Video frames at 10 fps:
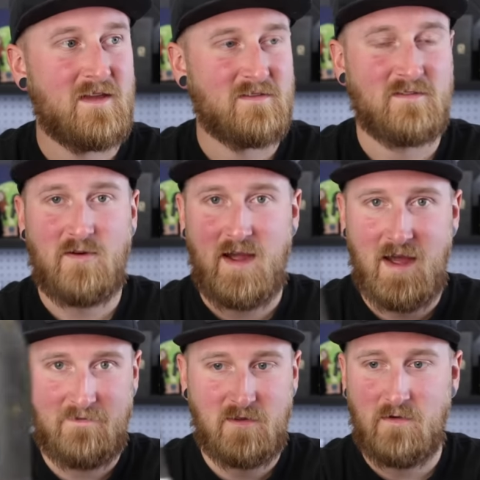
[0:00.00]
his
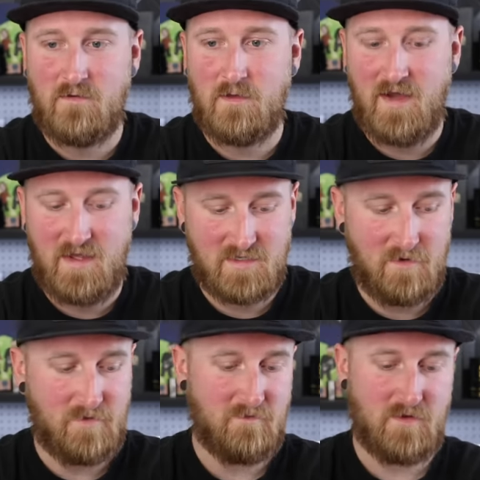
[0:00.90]
craft over the past
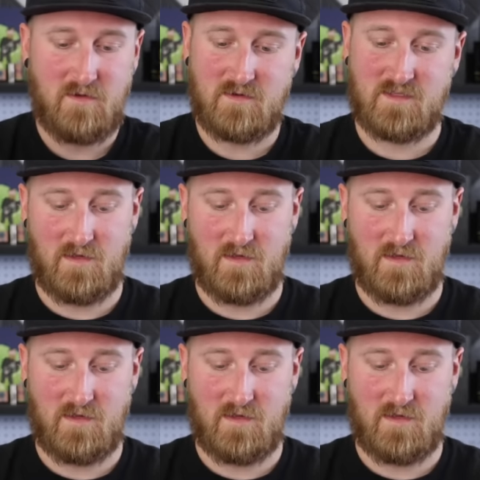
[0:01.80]
couple of years,